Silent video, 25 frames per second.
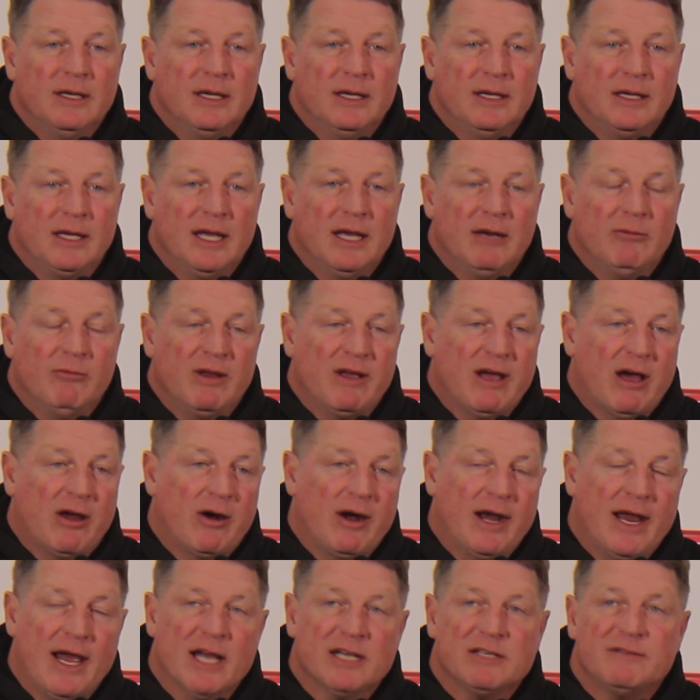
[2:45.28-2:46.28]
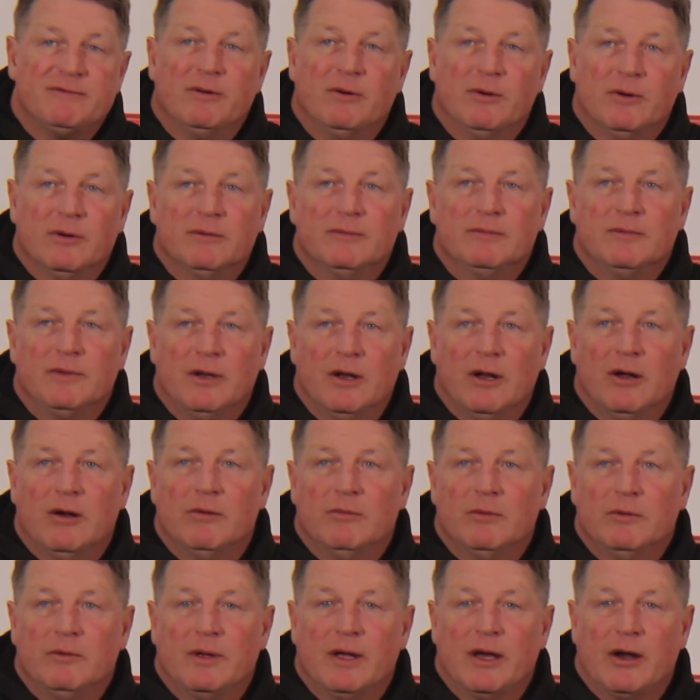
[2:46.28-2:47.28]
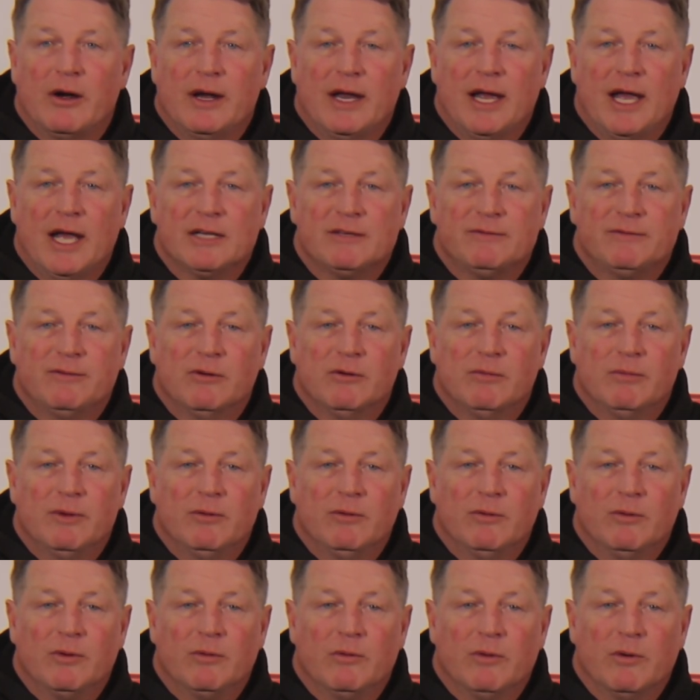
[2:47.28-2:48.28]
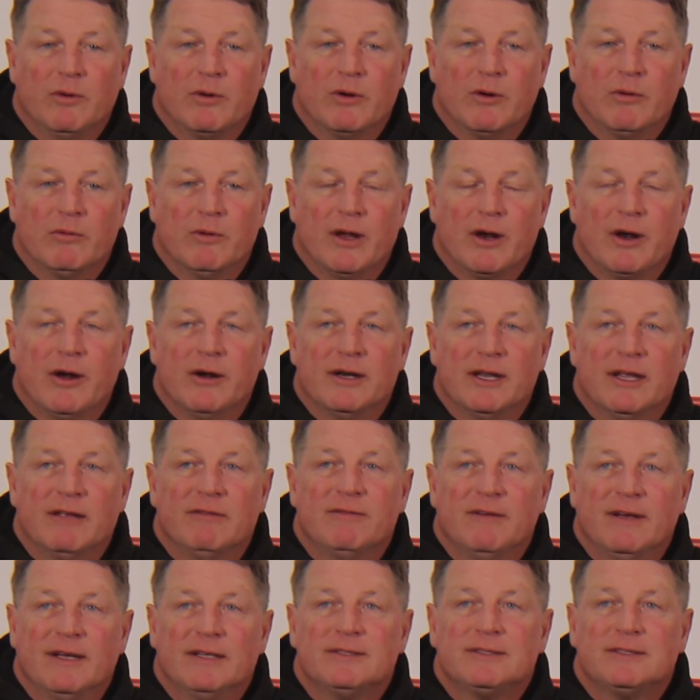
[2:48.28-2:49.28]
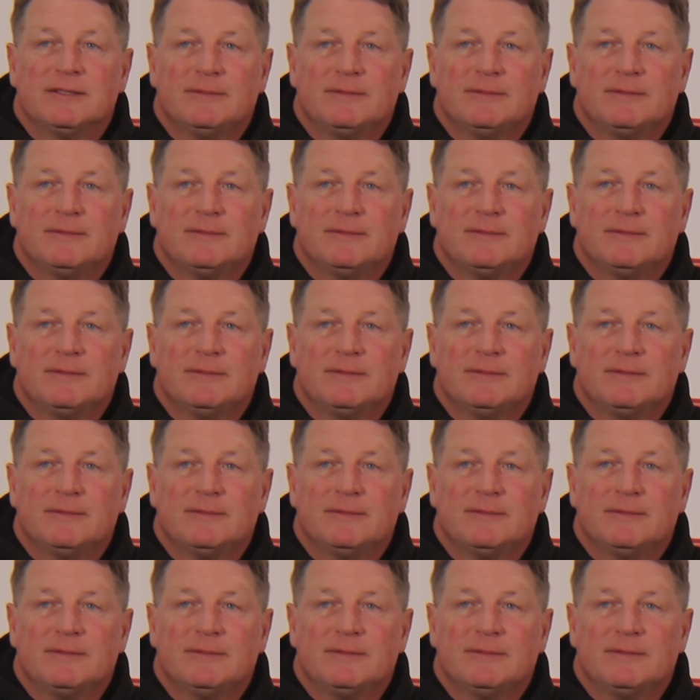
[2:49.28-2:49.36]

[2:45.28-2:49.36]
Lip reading: again, we got our hands full, but we're going to run our defense.